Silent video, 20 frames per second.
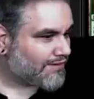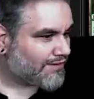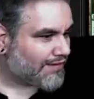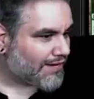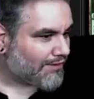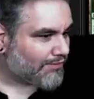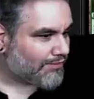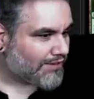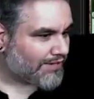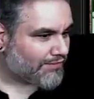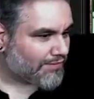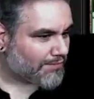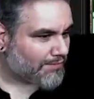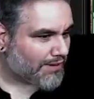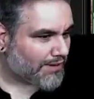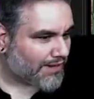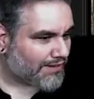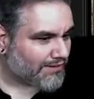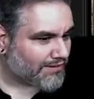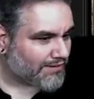Okay, we're definitely
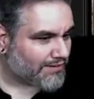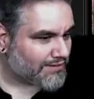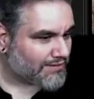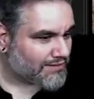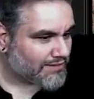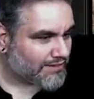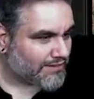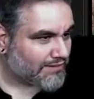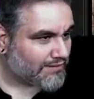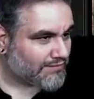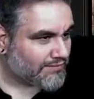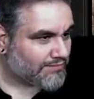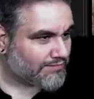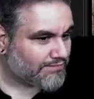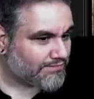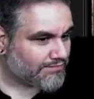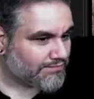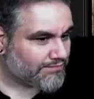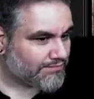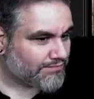passing this thing.
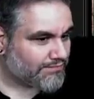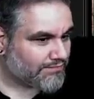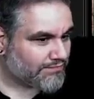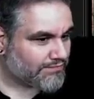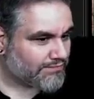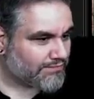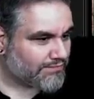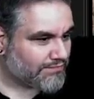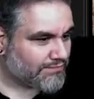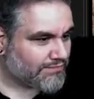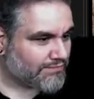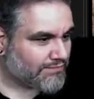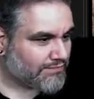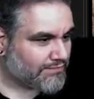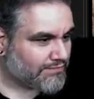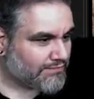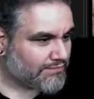Yeah.